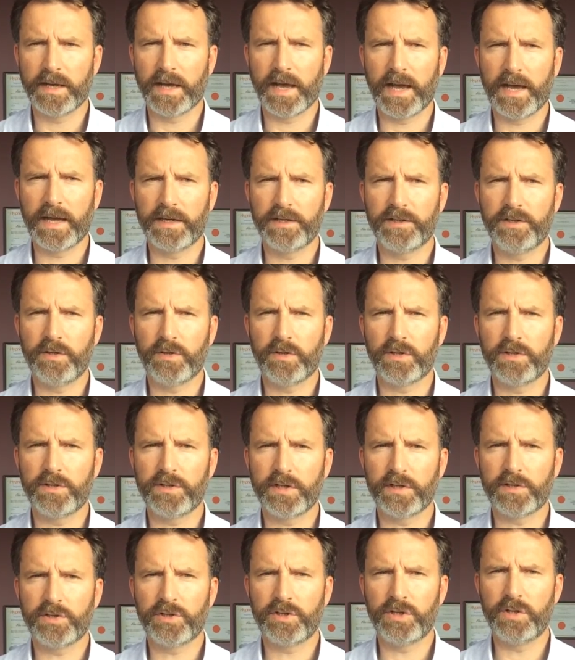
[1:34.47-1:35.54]
and you can
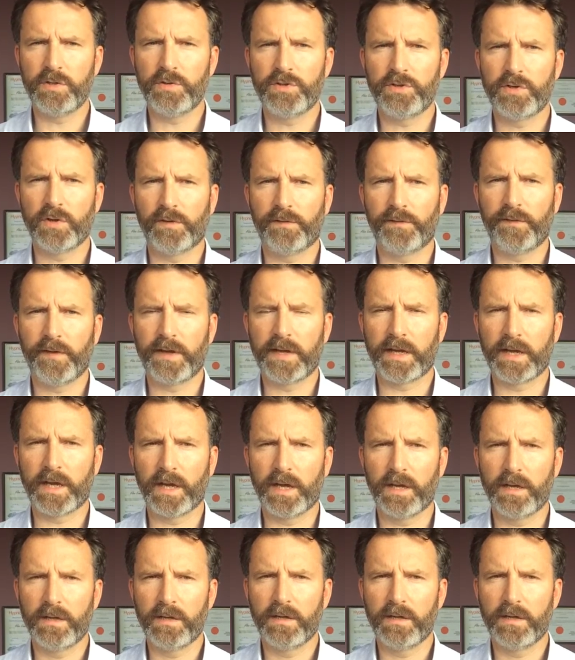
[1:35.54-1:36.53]
just use your finger